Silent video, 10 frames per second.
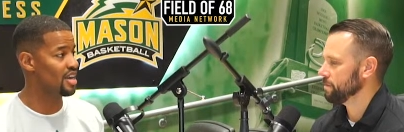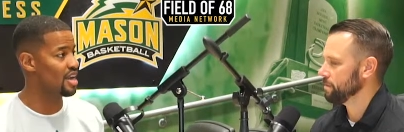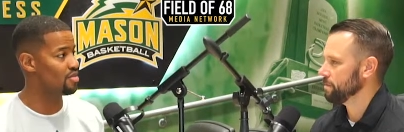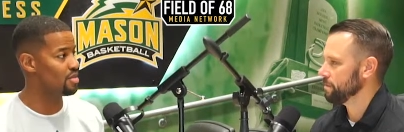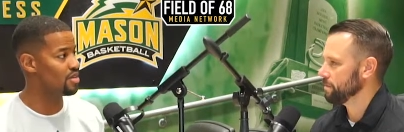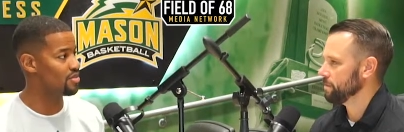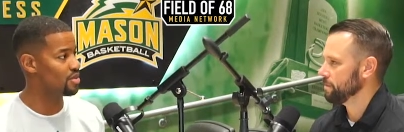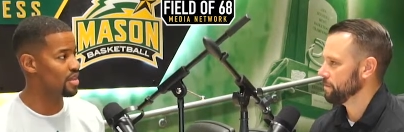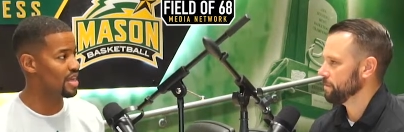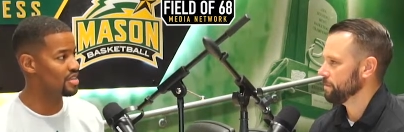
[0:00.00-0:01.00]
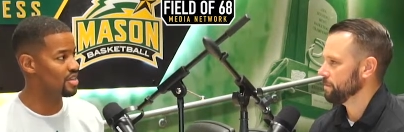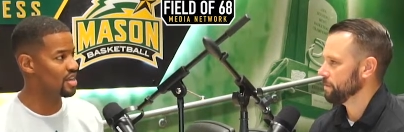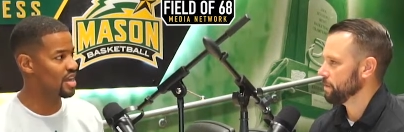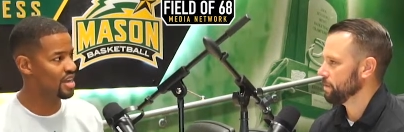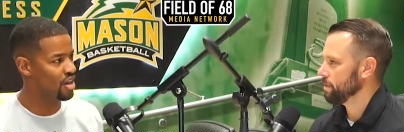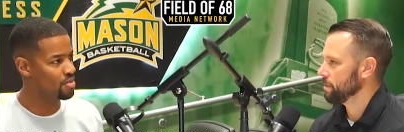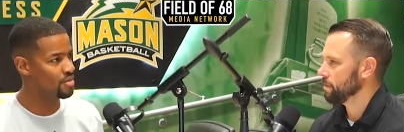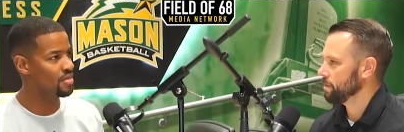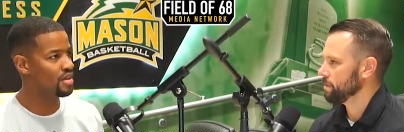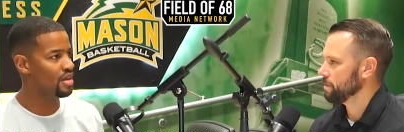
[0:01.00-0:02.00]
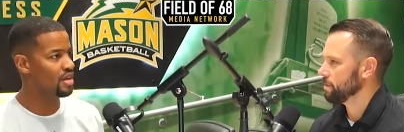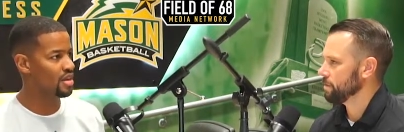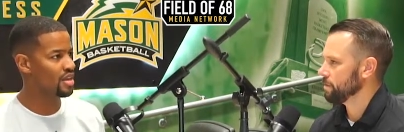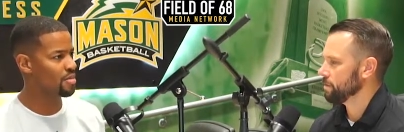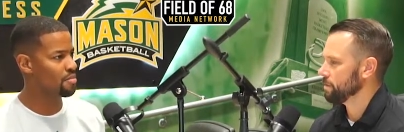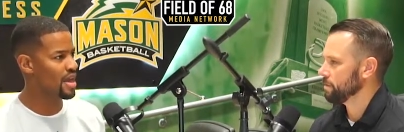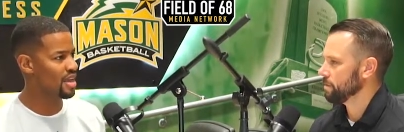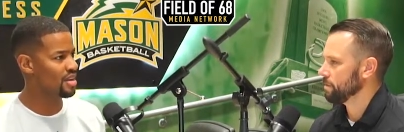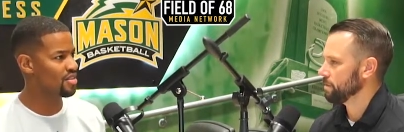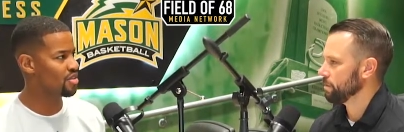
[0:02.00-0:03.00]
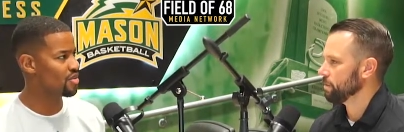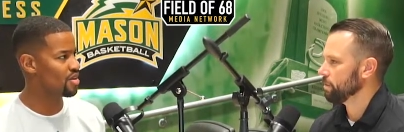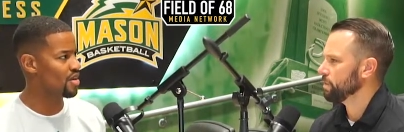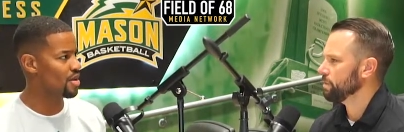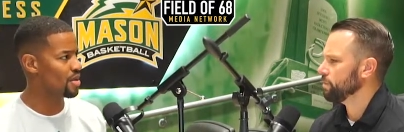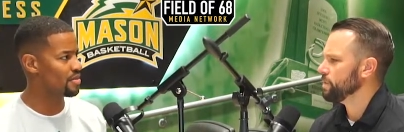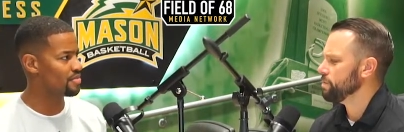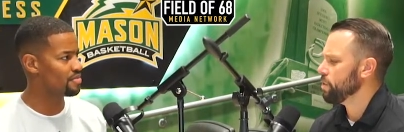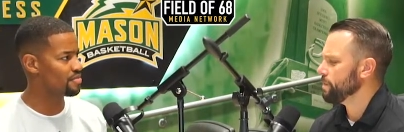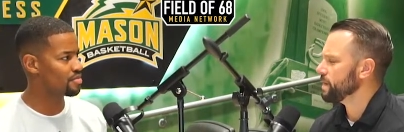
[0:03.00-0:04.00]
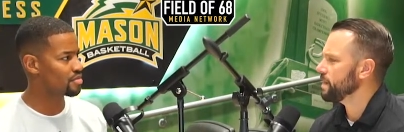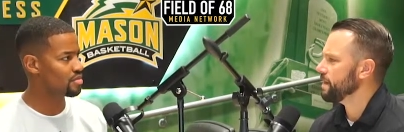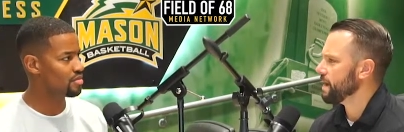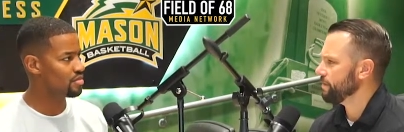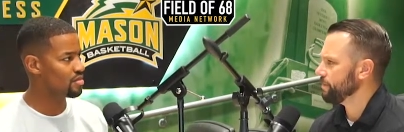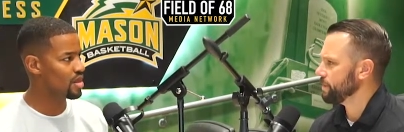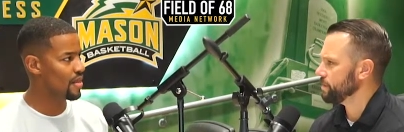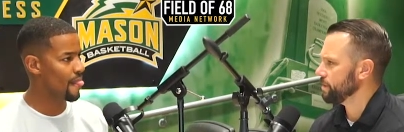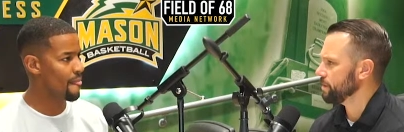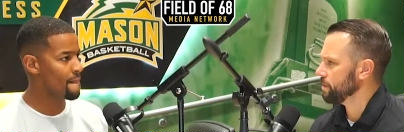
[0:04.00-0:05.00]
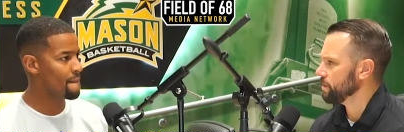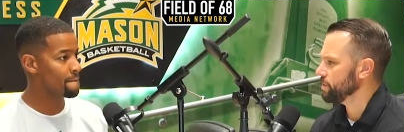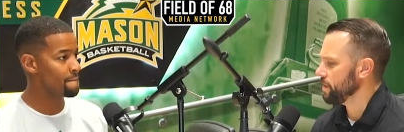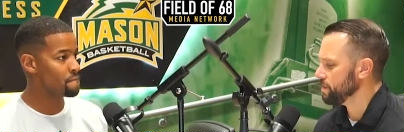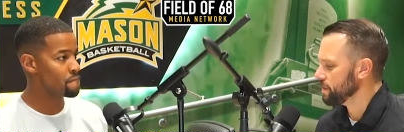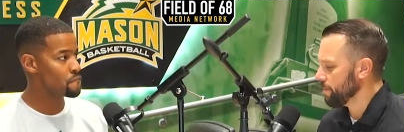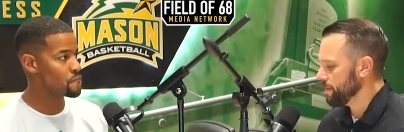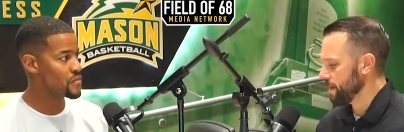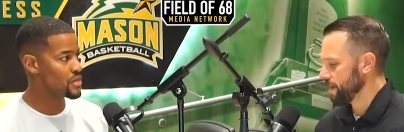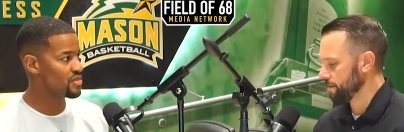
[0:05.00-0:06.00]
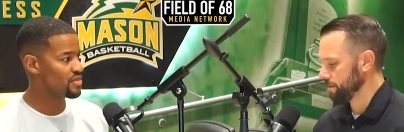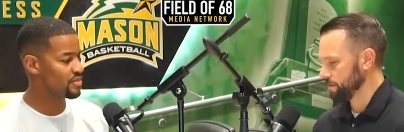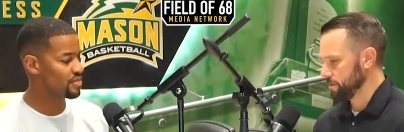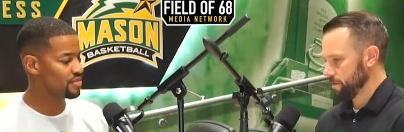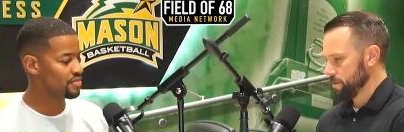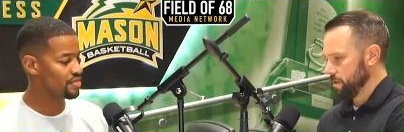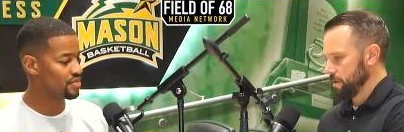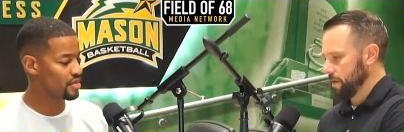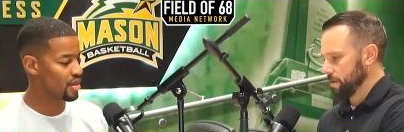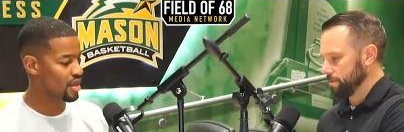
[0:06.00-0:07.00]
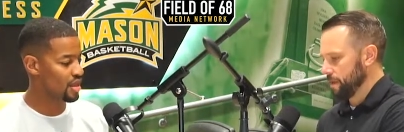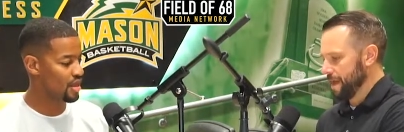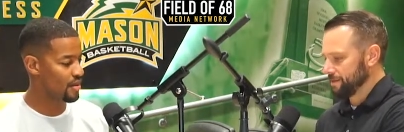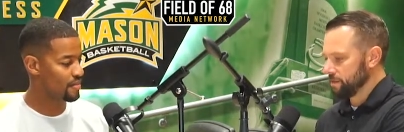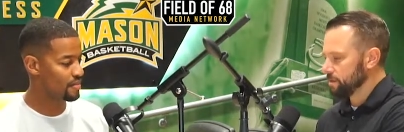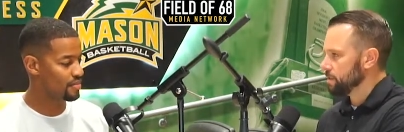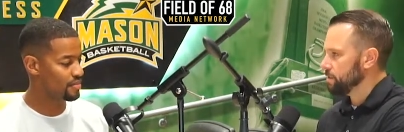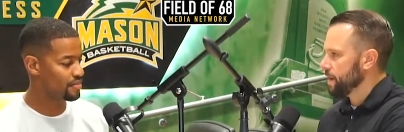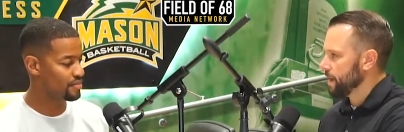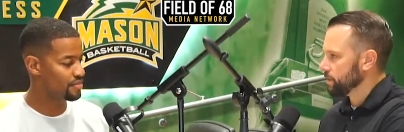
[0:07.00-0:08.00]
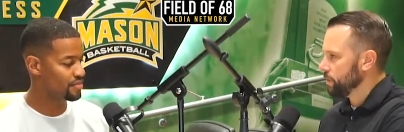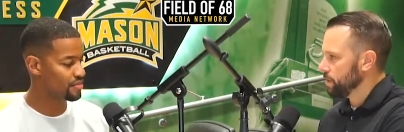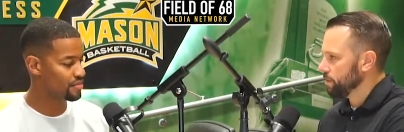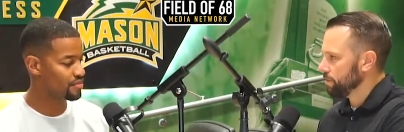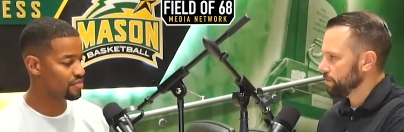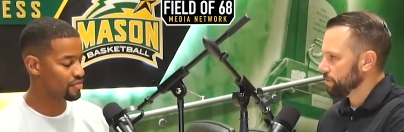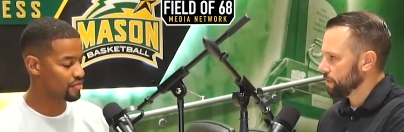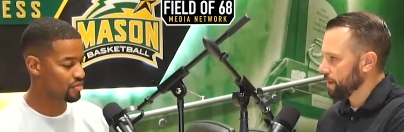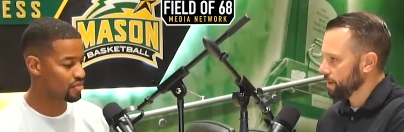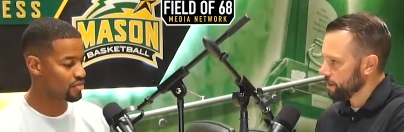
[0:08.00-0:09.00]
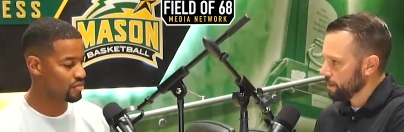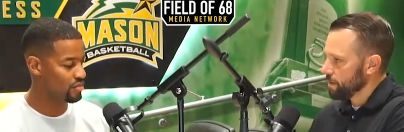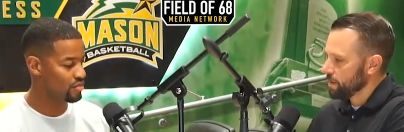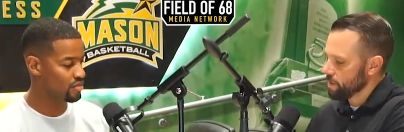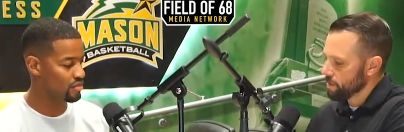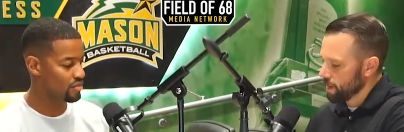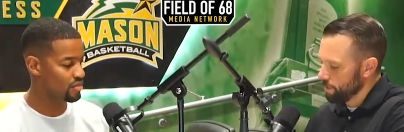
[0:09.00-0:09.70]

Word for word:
Speaker 1: to have him here for his last year to kind of help him get back in his career the right way. What are you
Speaker 2: hoping to get out of him this year? Because he's coming down like SEC, Pac-12, right? Now you got